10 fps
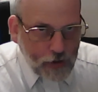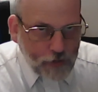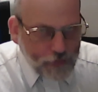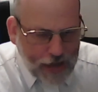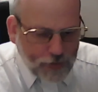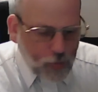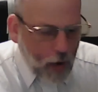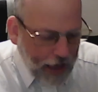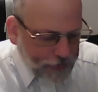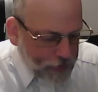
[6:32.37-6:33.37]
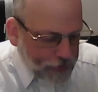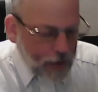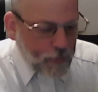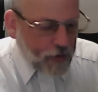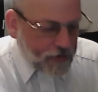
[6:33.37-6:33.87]
That's why there are a
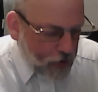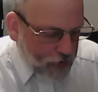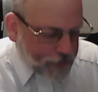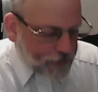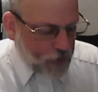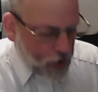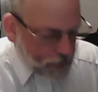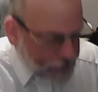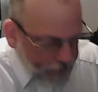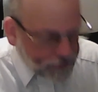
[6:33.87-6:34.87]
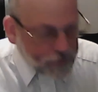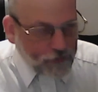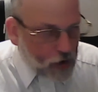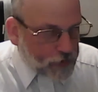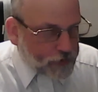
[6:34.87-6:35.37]
number of verses, verse after
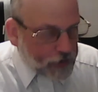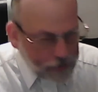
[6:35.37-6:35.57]
verse,